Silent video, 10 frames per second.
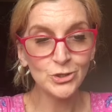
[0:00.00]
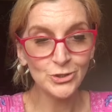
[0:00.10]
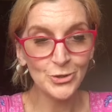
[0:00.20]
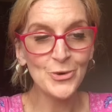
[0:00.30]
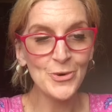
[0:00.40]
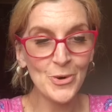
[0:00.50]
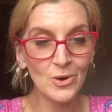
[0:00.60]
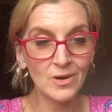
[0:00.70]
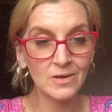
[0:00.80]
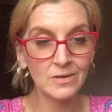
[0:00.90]

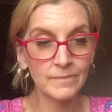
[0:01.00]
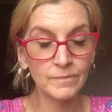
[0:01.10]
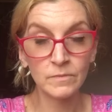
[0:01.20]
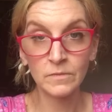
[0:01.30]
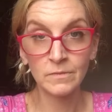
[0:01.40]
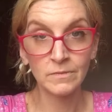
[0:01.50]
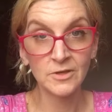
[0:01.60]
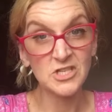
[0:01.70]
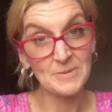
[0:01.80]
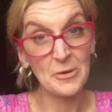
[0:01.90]
talk.
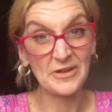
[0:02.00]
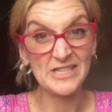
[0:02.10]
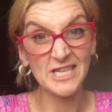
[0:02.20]
To be honest,